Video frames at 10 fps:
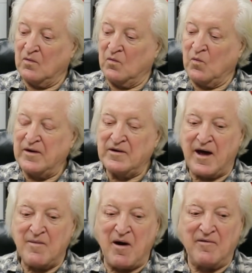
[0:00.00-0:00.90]
Wynn
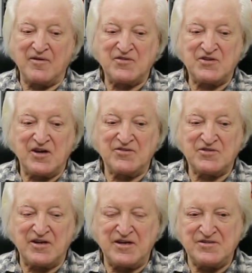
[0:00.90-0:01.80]
came over to see us,
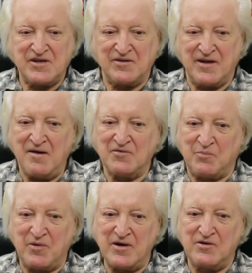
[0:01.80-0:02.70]
and he said, "That was a
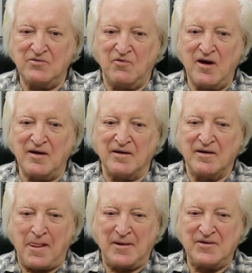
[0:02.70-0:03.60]
pretty good run.
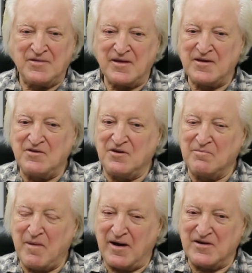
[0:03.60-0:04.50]
Do you think you
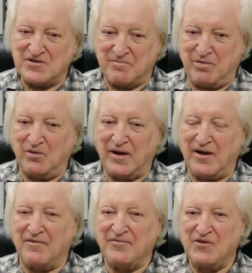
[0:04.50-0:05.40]
could manage to pull that
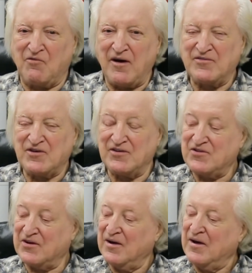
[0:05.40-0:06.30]
off in the race?" And I
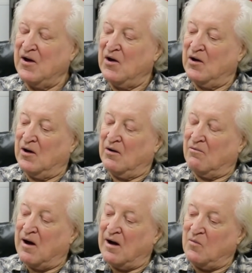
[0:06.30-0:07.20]
said,
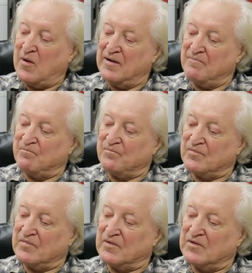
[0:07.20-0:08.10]
"Well, Wynn,
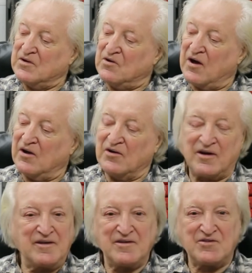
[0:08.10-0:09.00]
you got to look
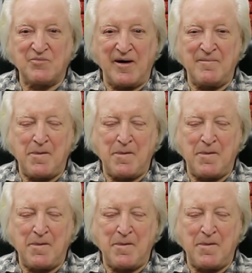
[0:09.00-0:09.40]
at it this way.